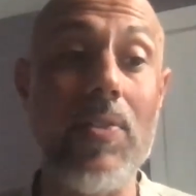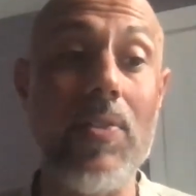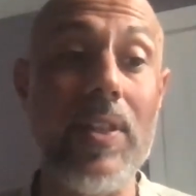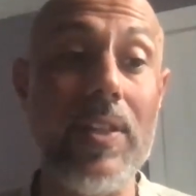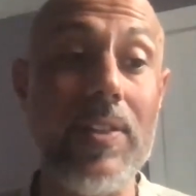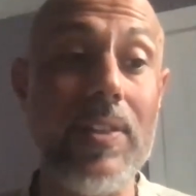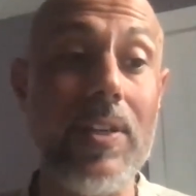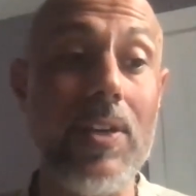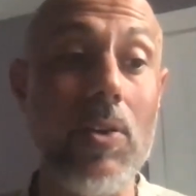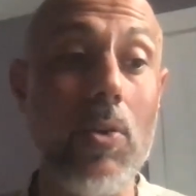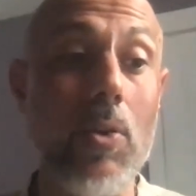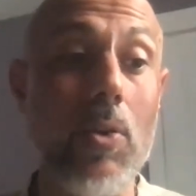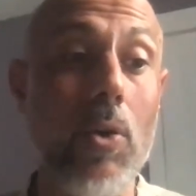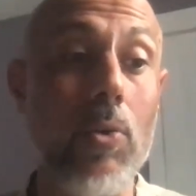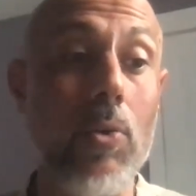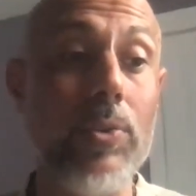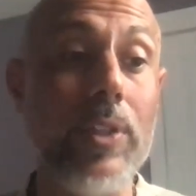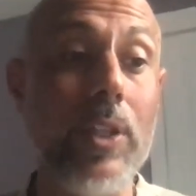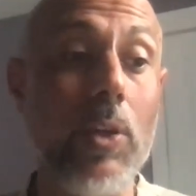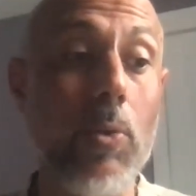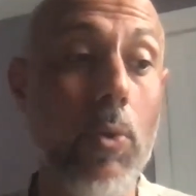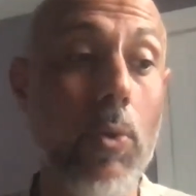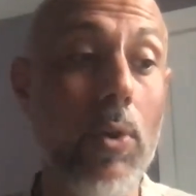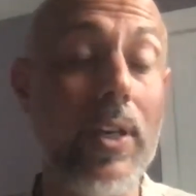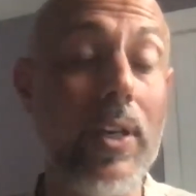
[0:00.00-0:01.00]
their
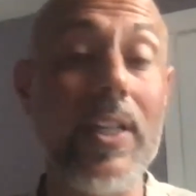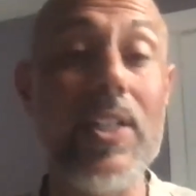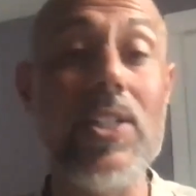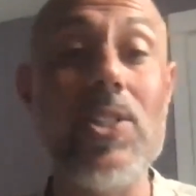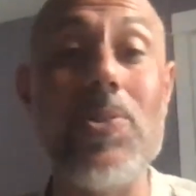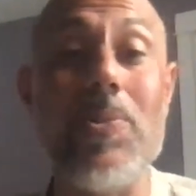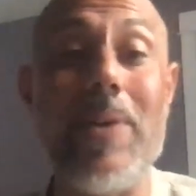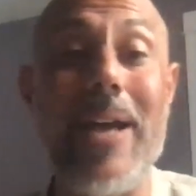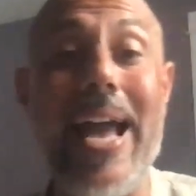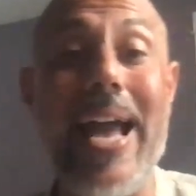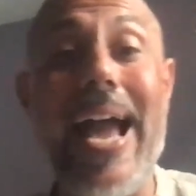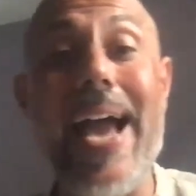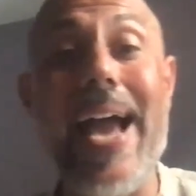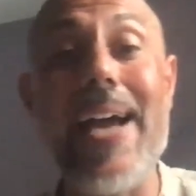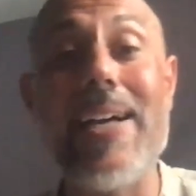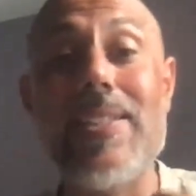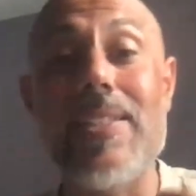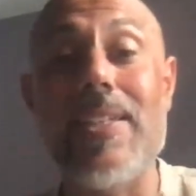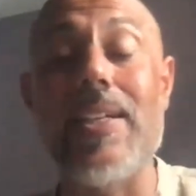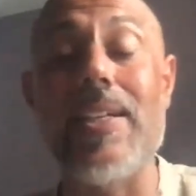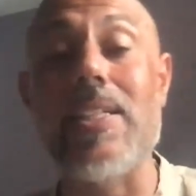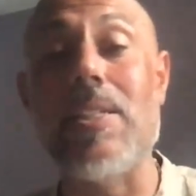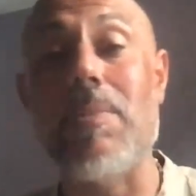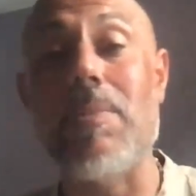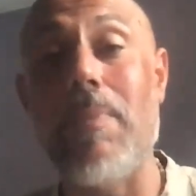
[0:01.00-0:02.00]
only work is to
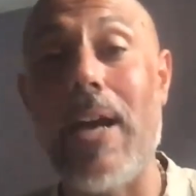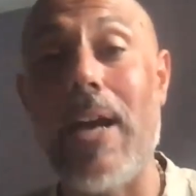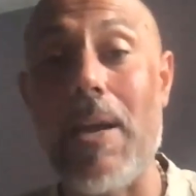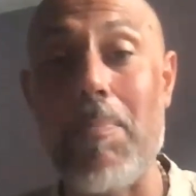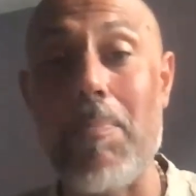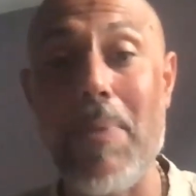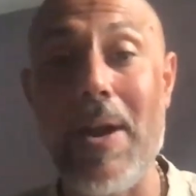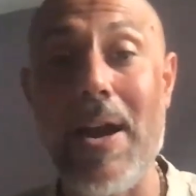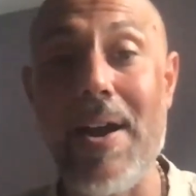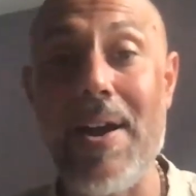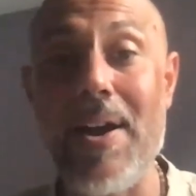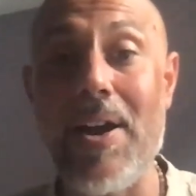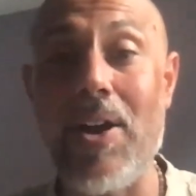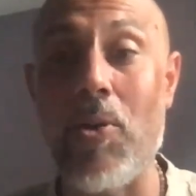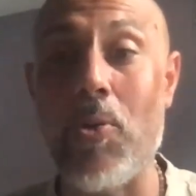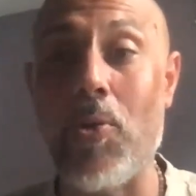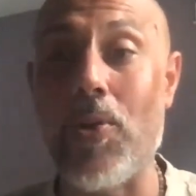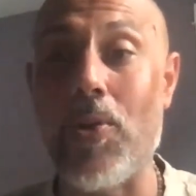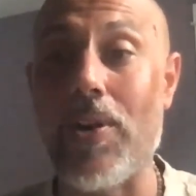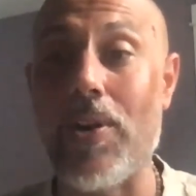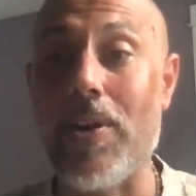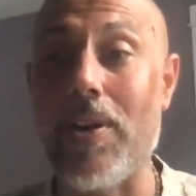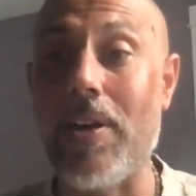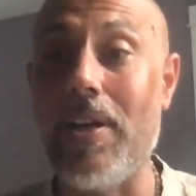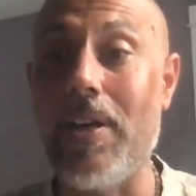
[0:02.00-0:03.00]
access my
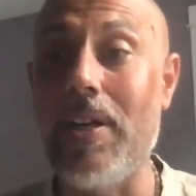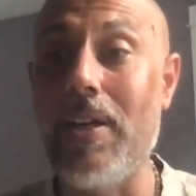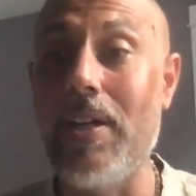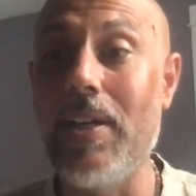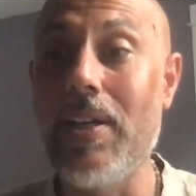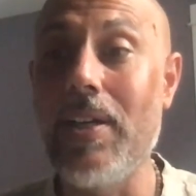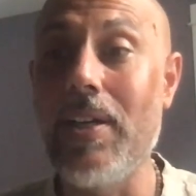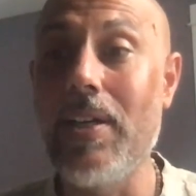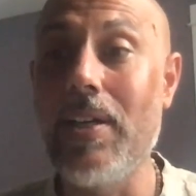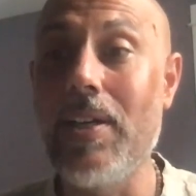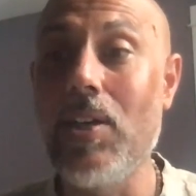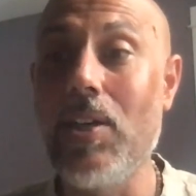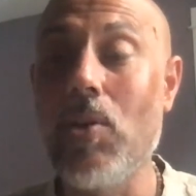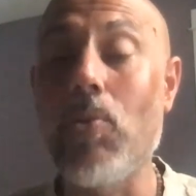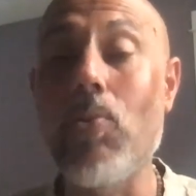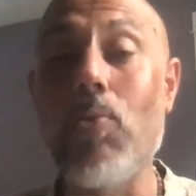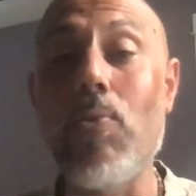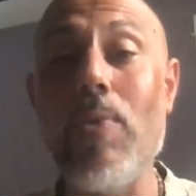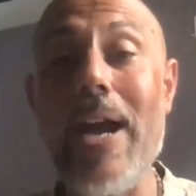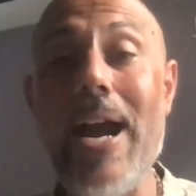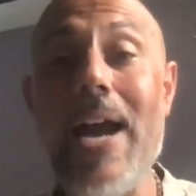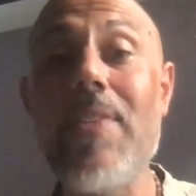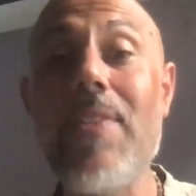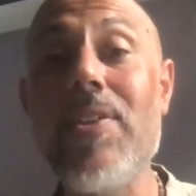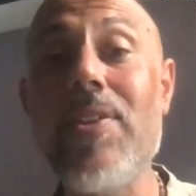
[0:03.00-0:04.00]
power,
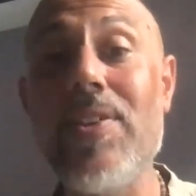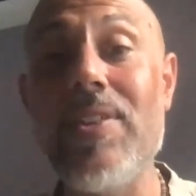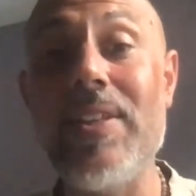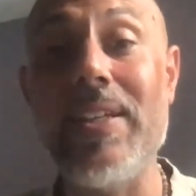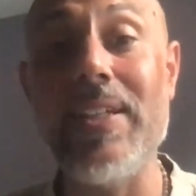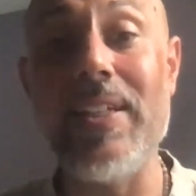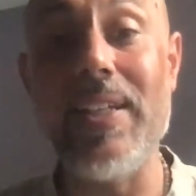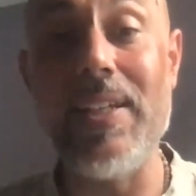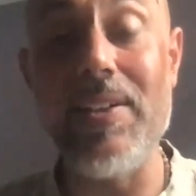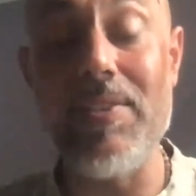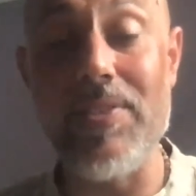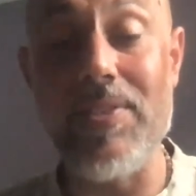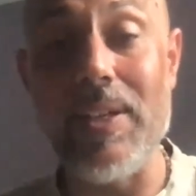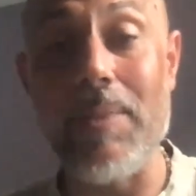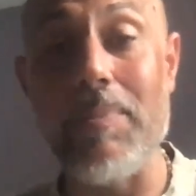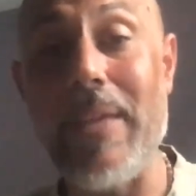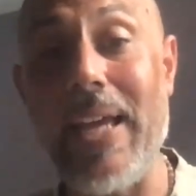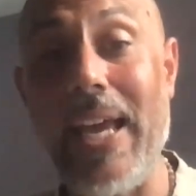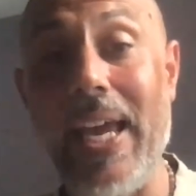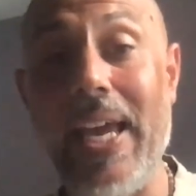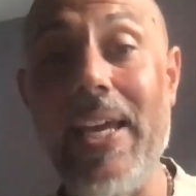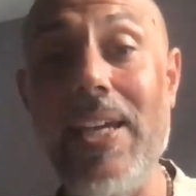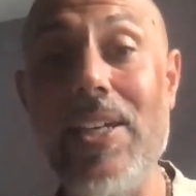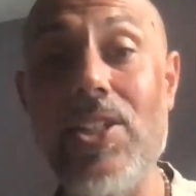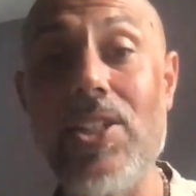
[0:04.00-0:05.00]
rather than give them the
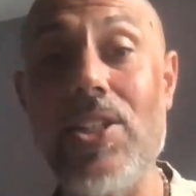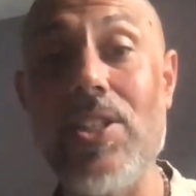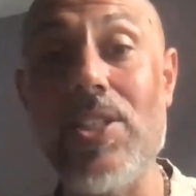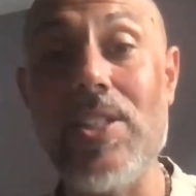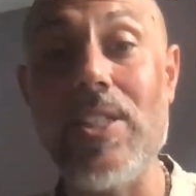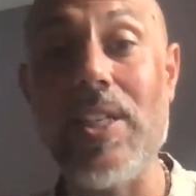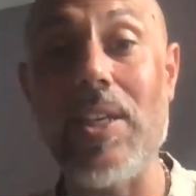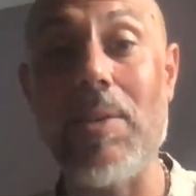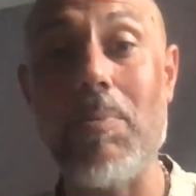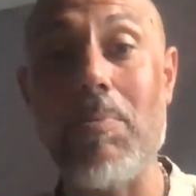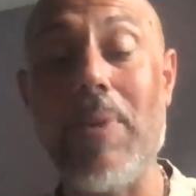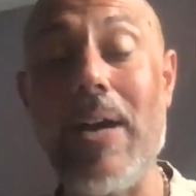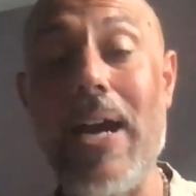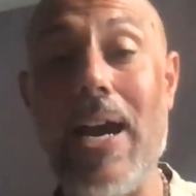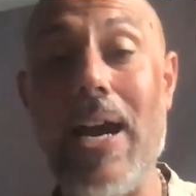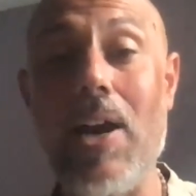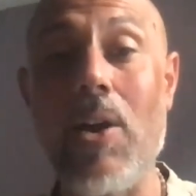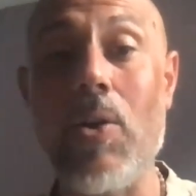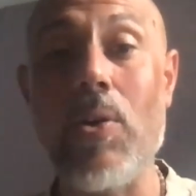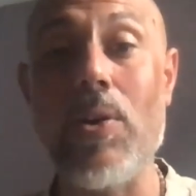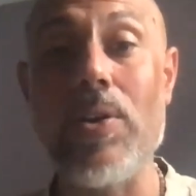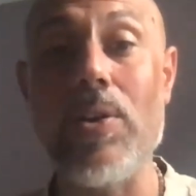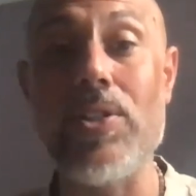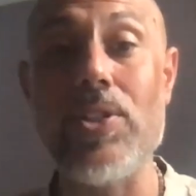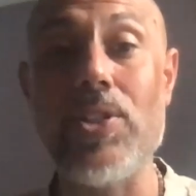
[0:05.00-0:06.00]
agency and
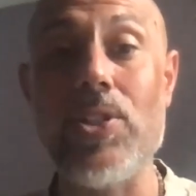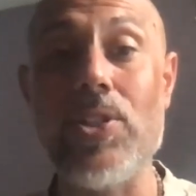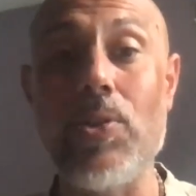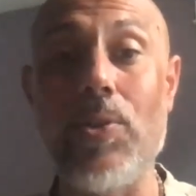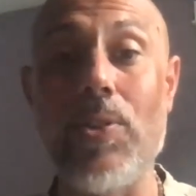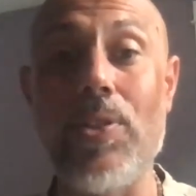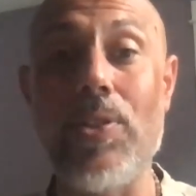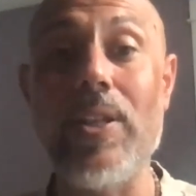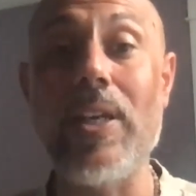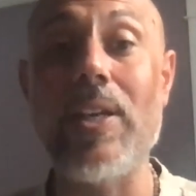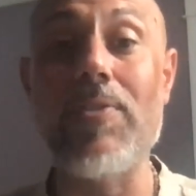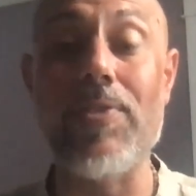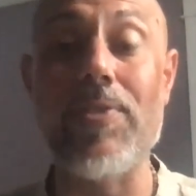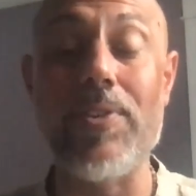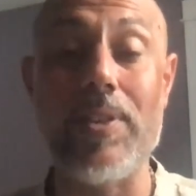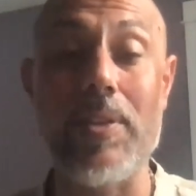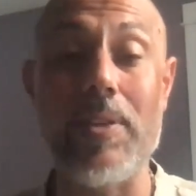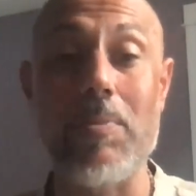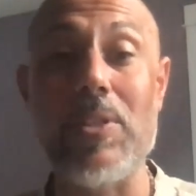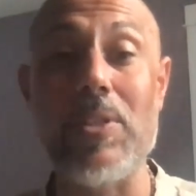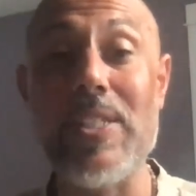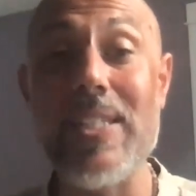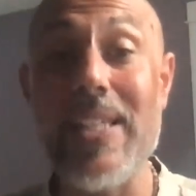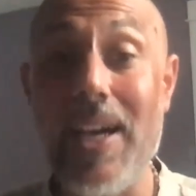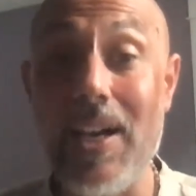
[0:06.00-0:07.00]
power to think for
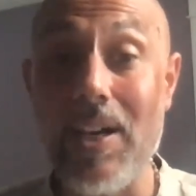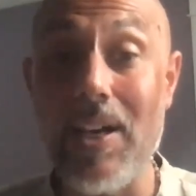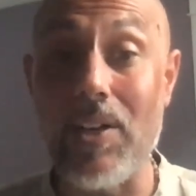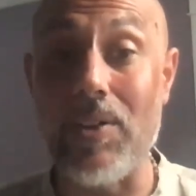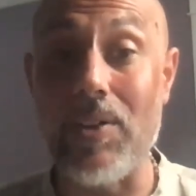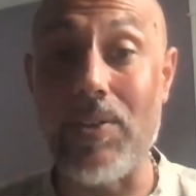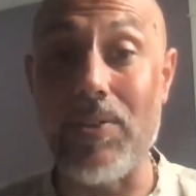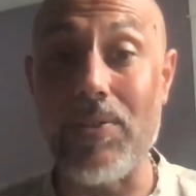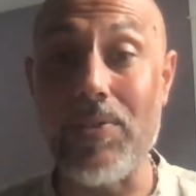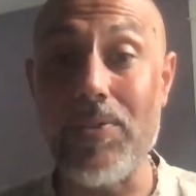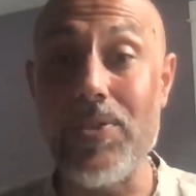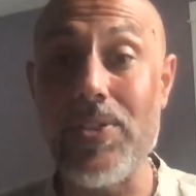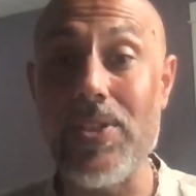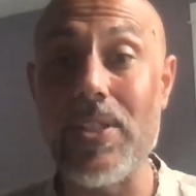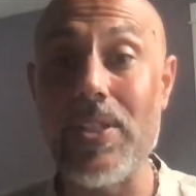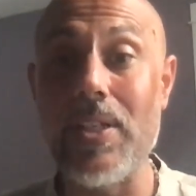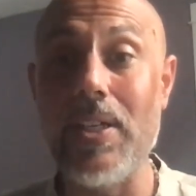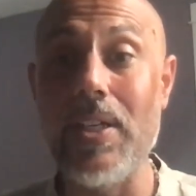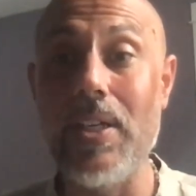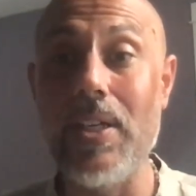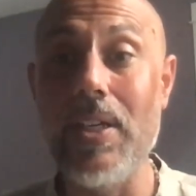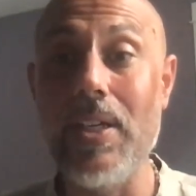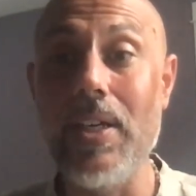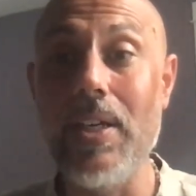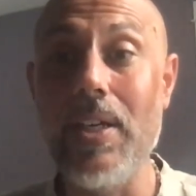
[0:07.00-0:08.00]
themselves,
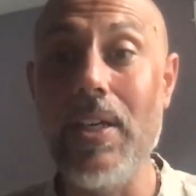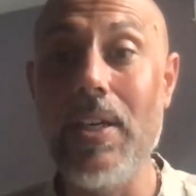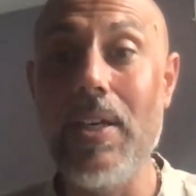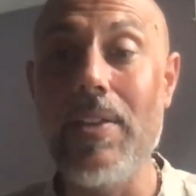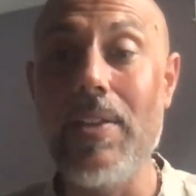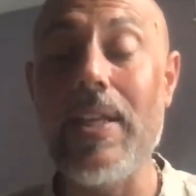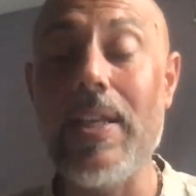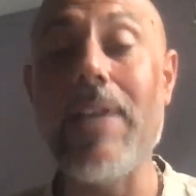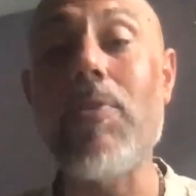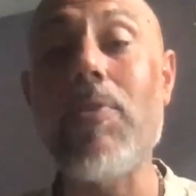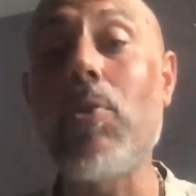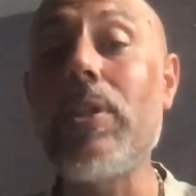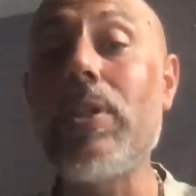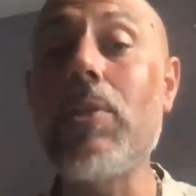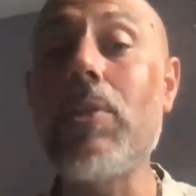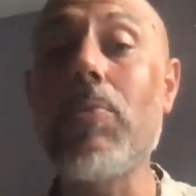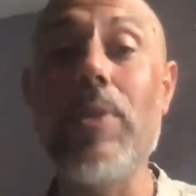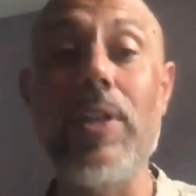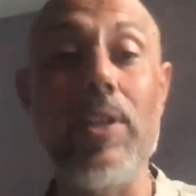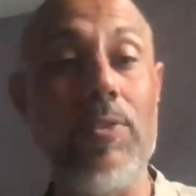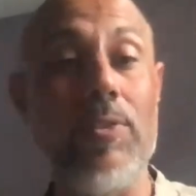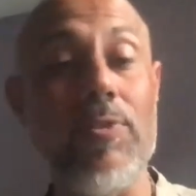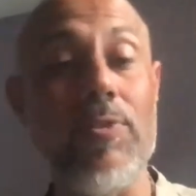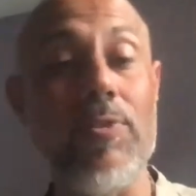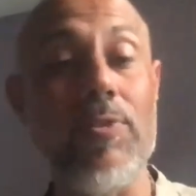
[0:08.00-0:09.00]
then I've only
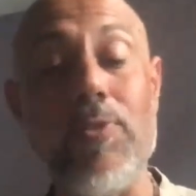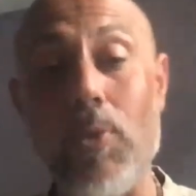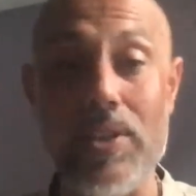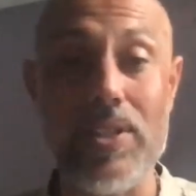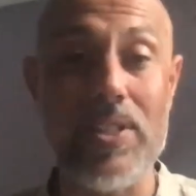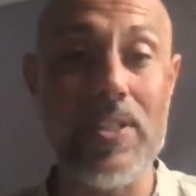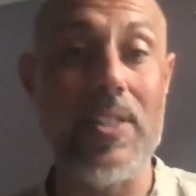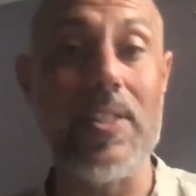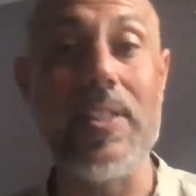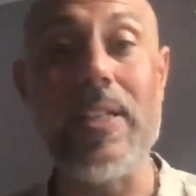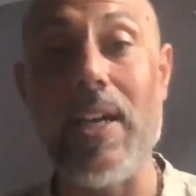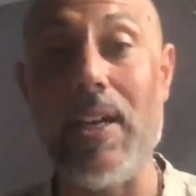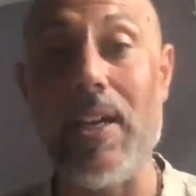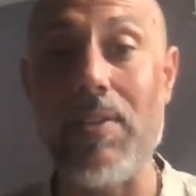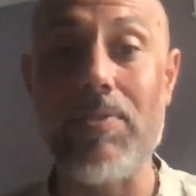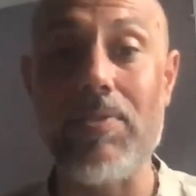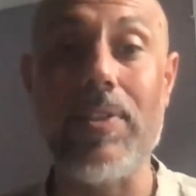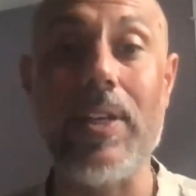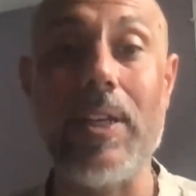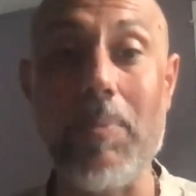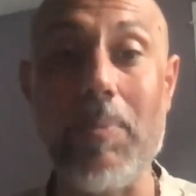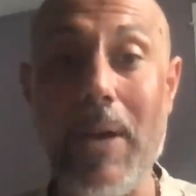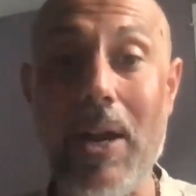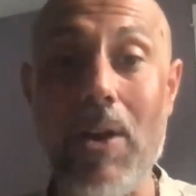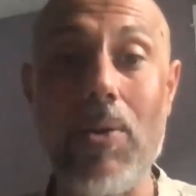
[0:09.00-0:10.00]
reinforced this kind
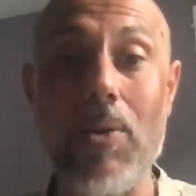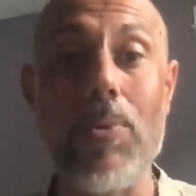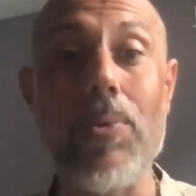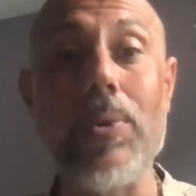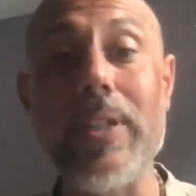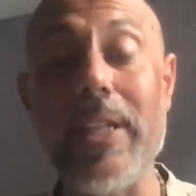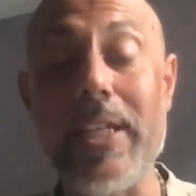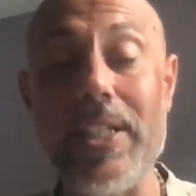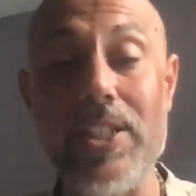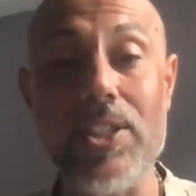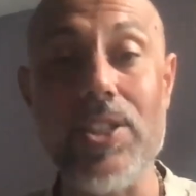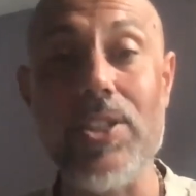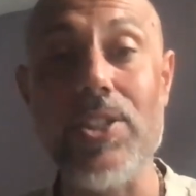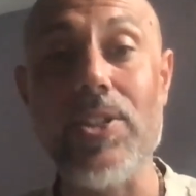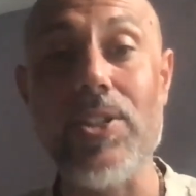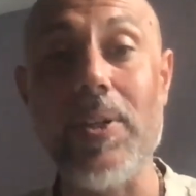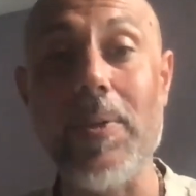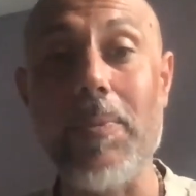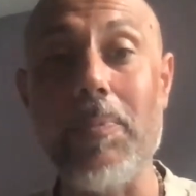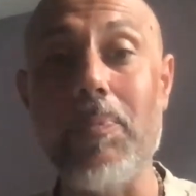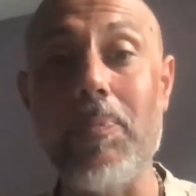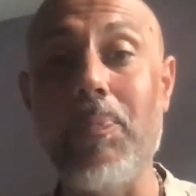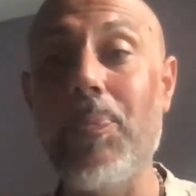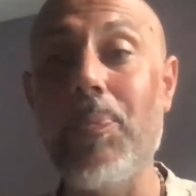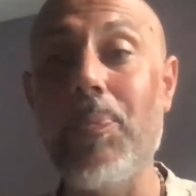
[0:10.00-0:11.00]
of like power relationship.